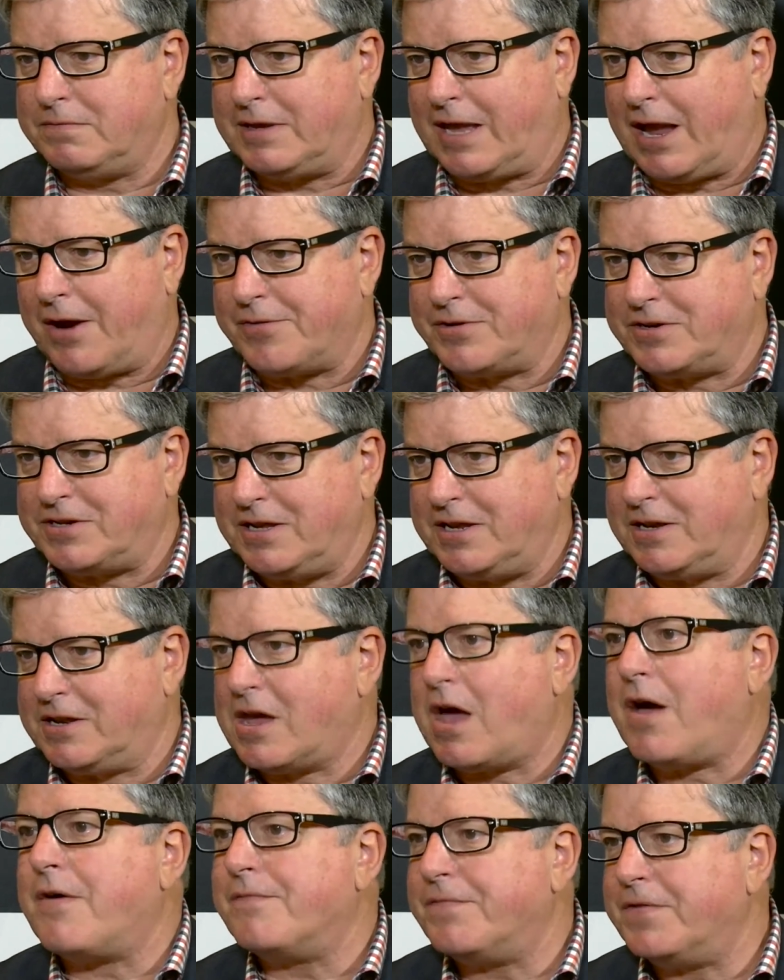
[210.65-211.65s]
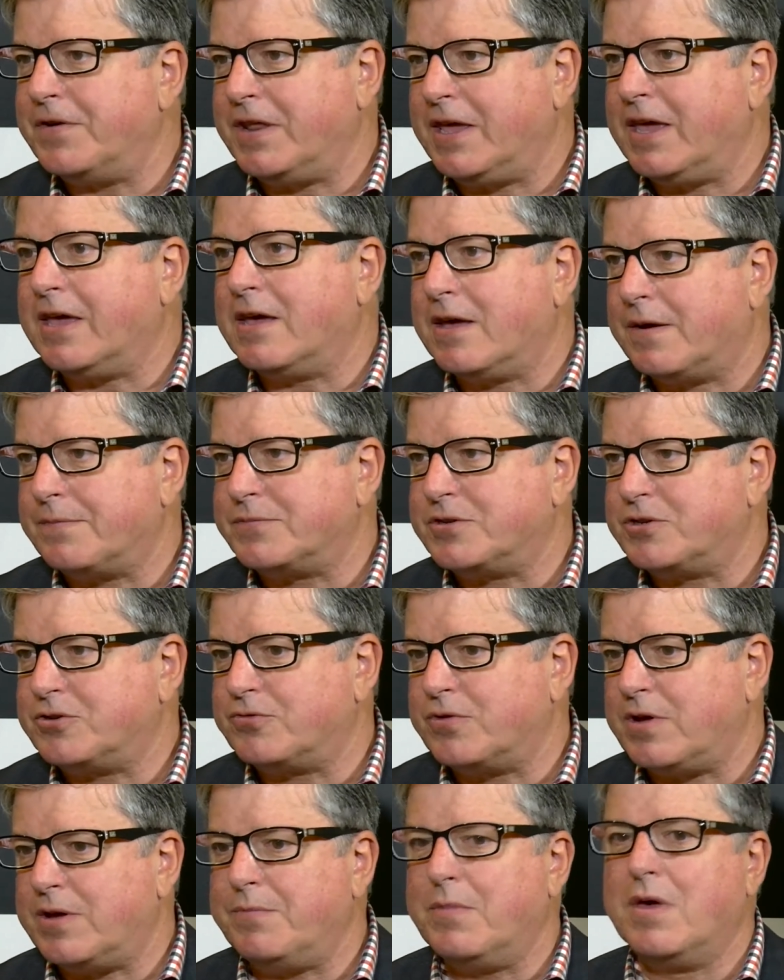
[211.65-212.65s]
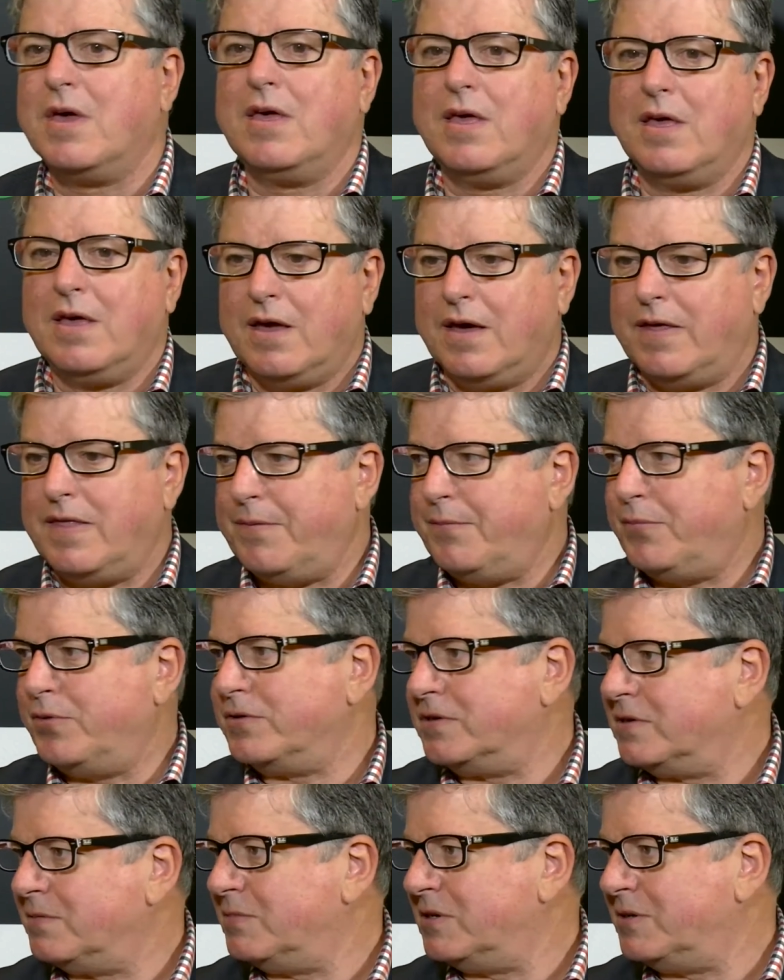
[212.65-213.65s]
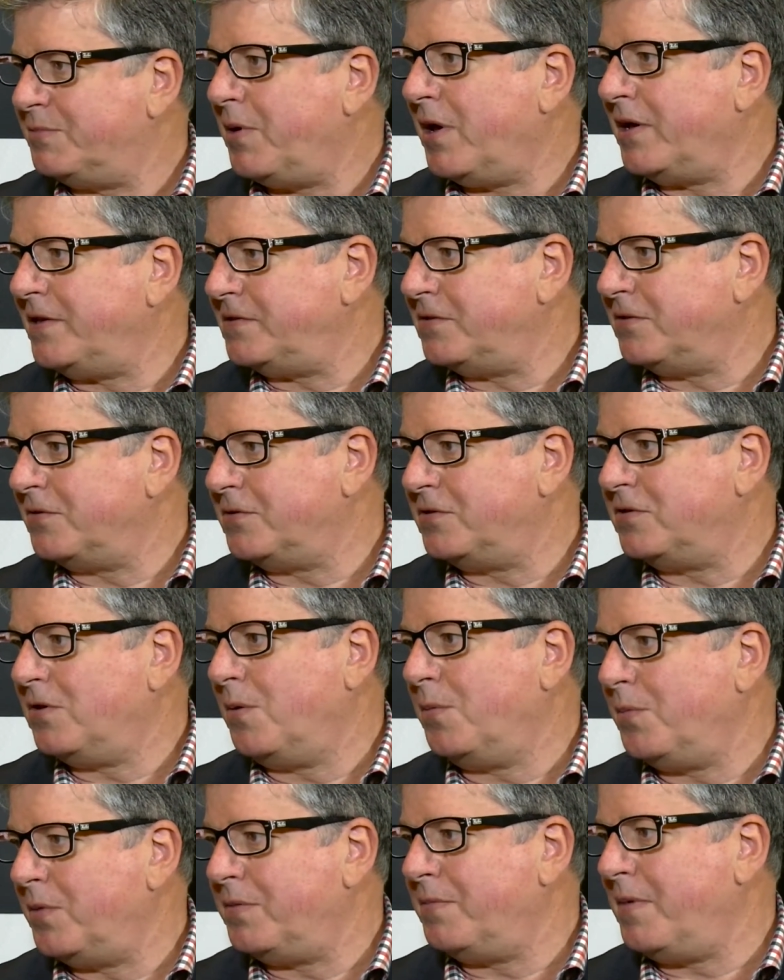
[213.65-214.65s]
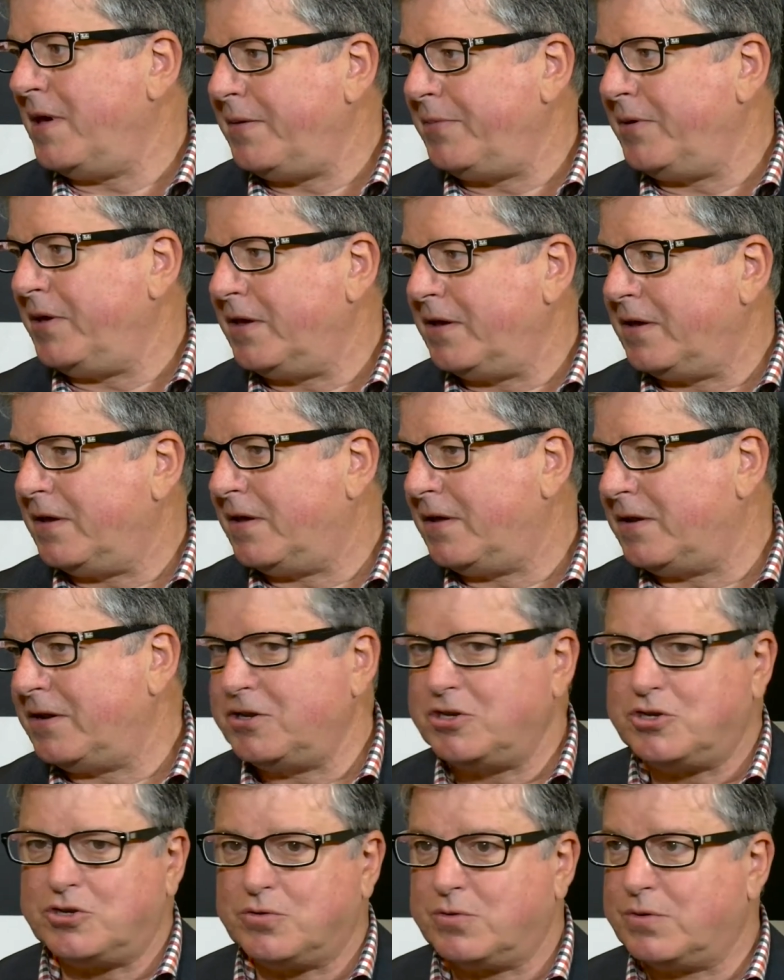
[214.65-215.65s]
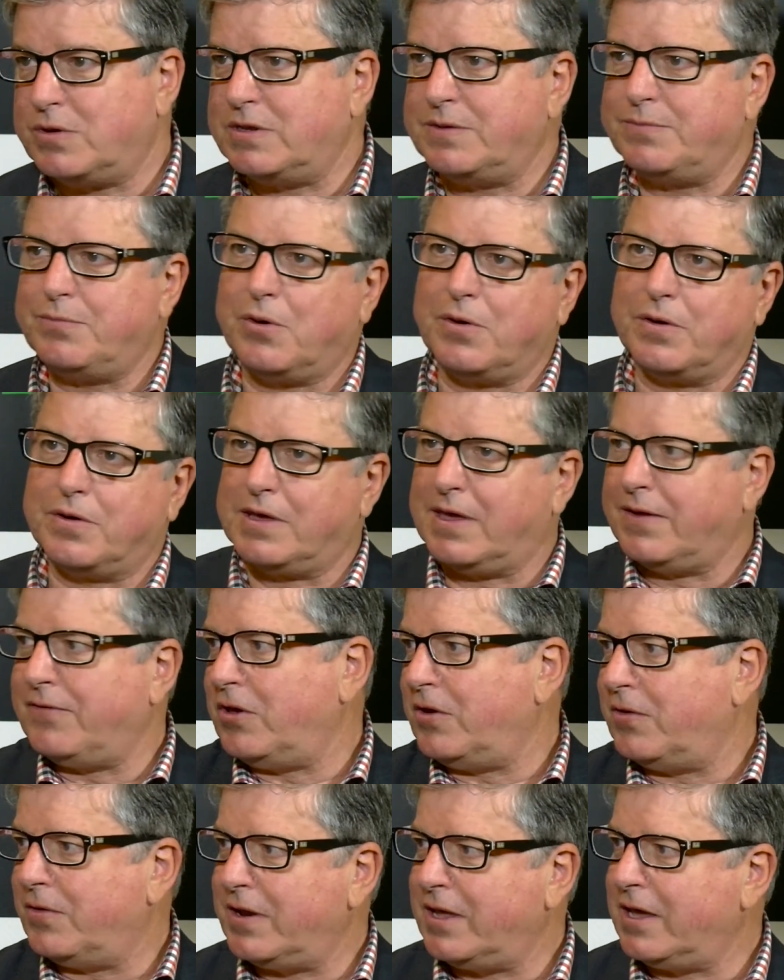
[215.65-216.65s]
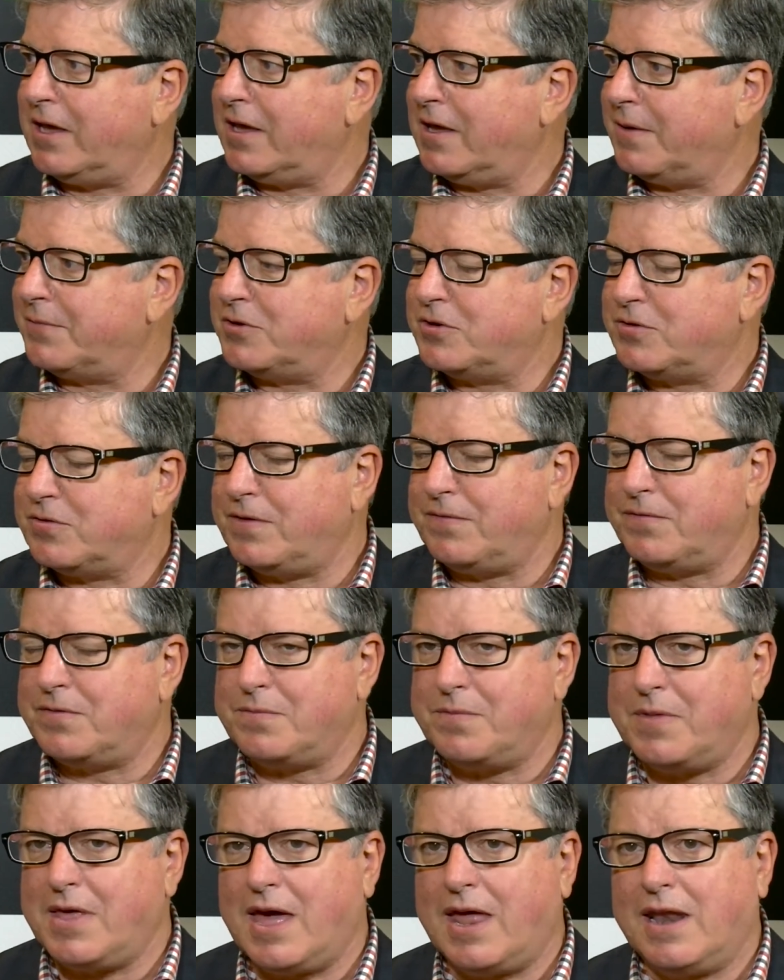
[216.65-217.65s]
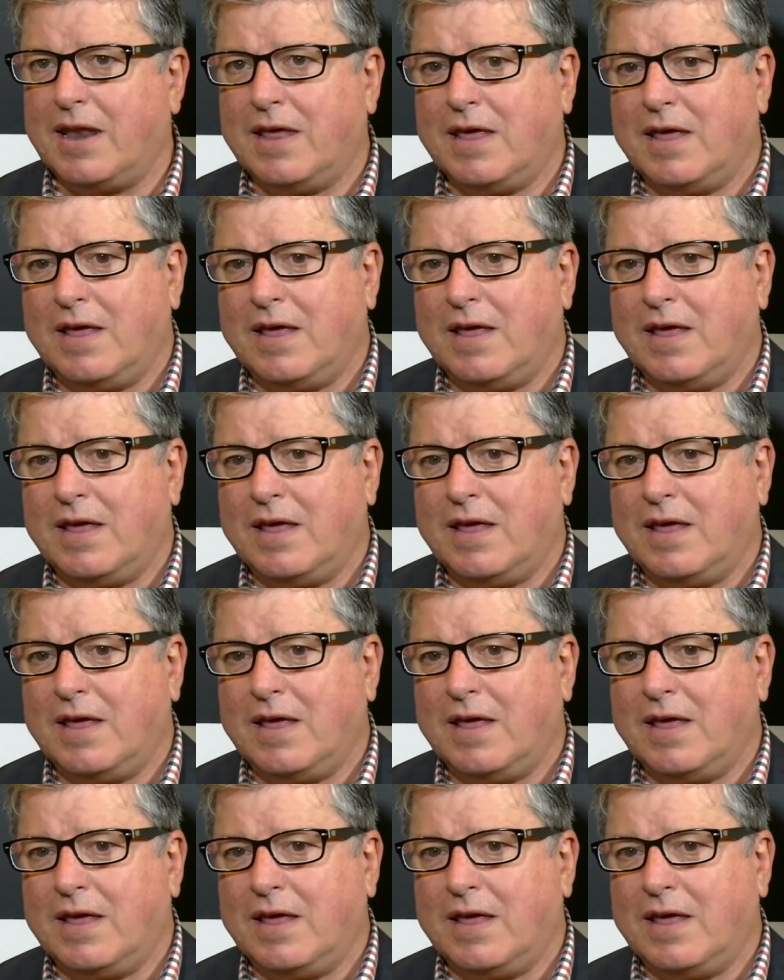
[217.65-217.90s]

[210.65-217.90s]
guaranteed comfort income stream, and then put some spice on top with maybe an insurance bond giving you an income stream from that.